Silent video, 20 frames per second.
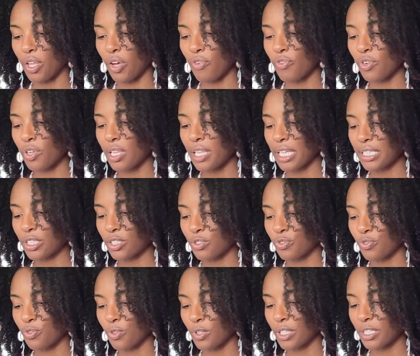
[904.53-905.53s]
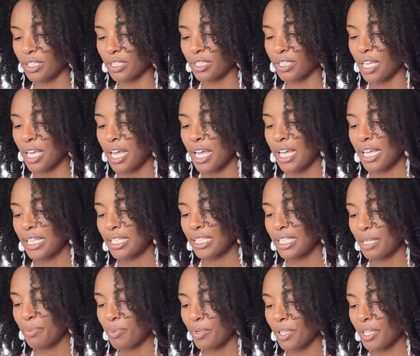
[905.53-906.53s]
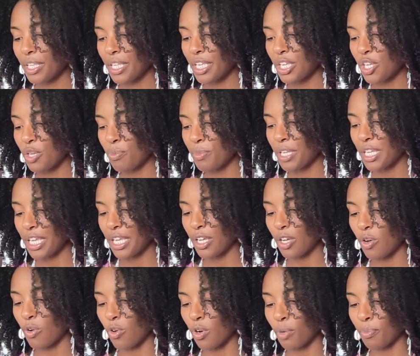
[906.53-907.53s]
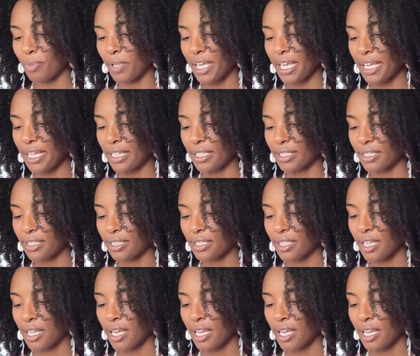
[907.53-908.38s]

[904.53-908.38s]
over a lesser force, typically human ego or plans.